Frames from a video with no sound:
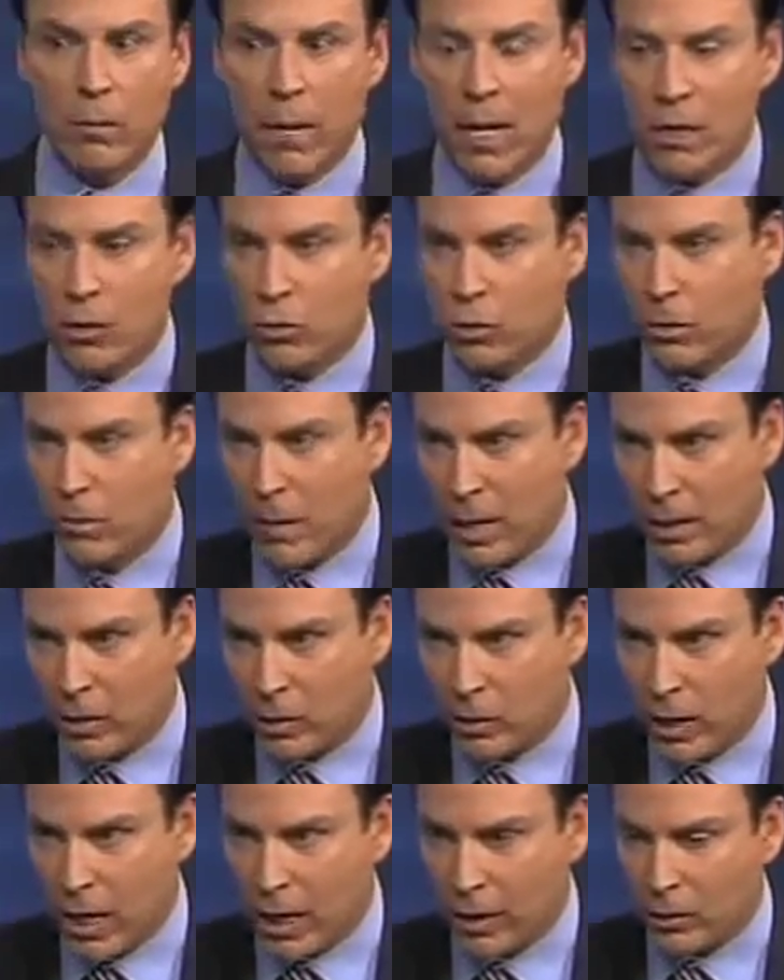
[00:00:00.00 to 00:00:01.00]
mainstream medical
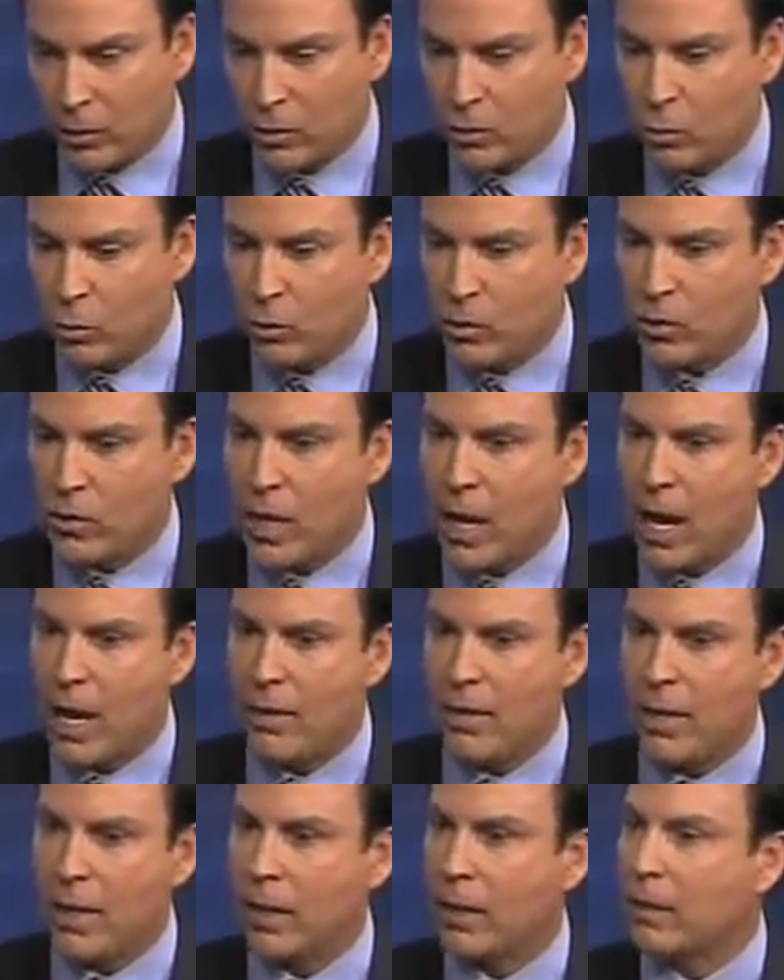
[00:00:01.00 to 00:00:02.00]
doctors will say
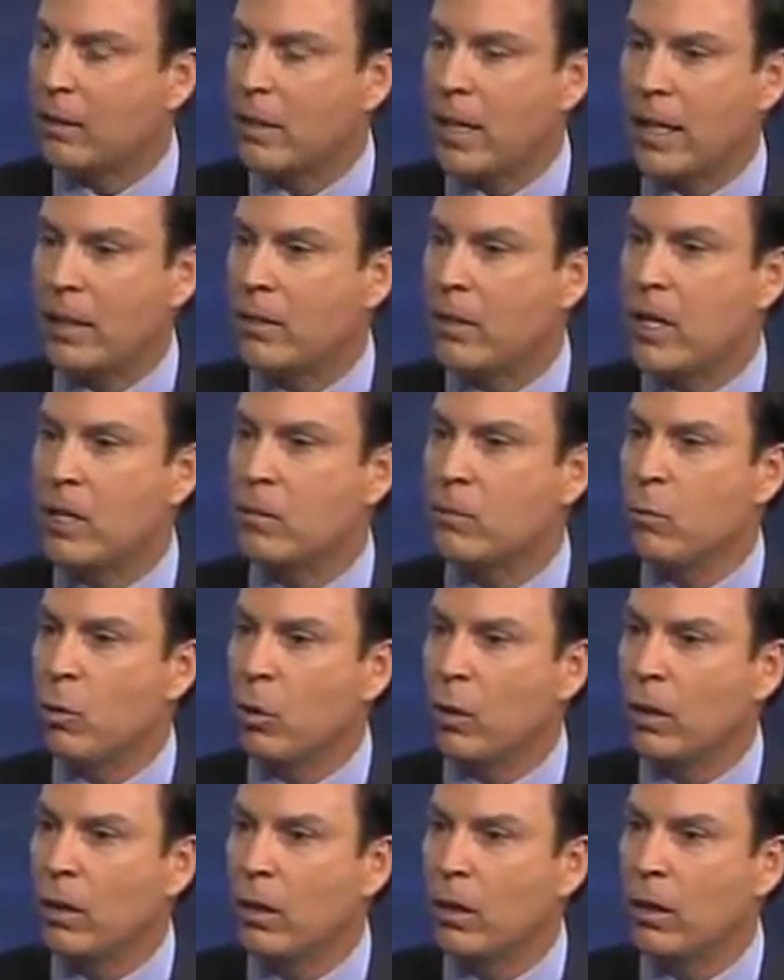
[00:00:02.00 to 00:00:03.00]
that it does
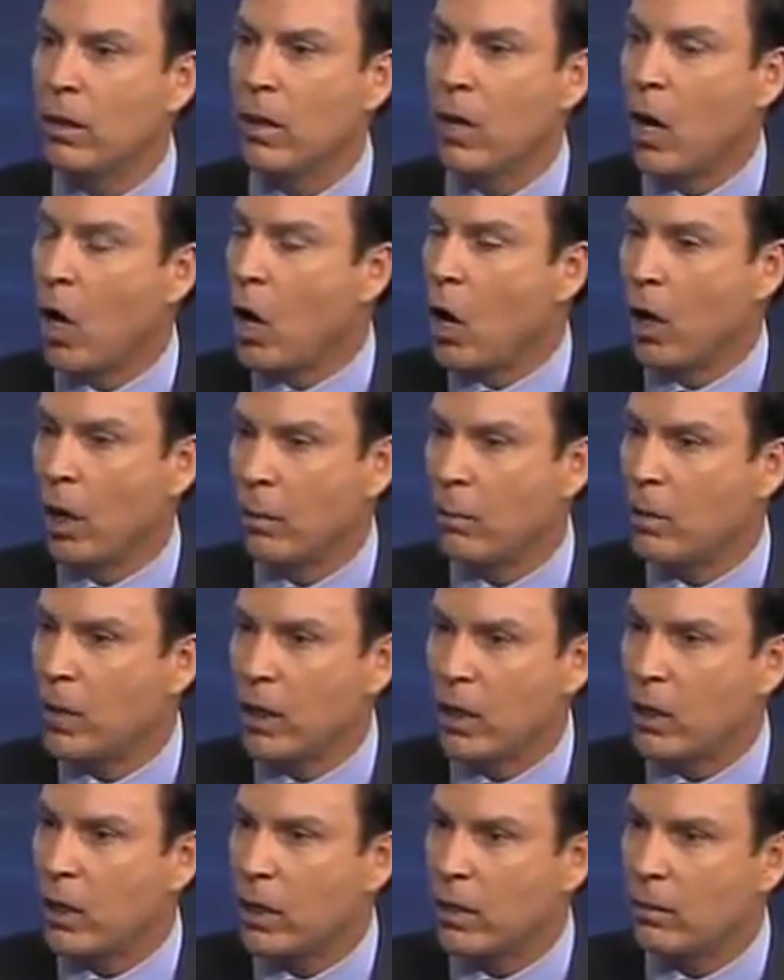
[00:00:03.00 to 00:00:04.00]
more harm than
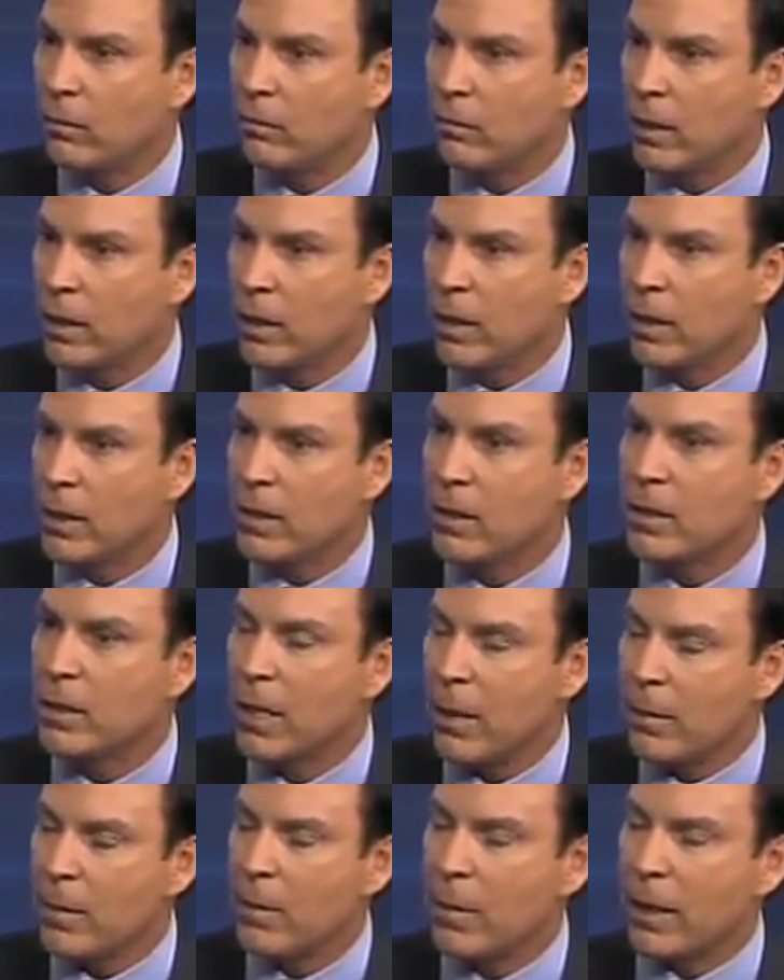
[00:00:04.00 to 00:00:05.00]
good.
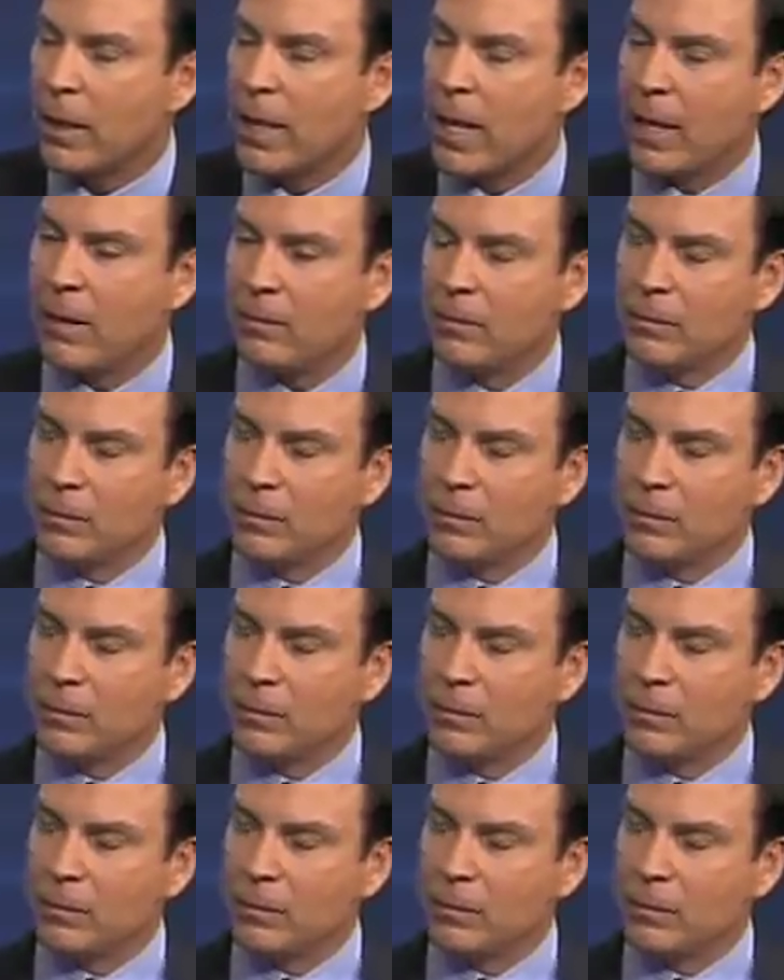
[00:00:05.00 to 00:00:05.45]
Tell me about that.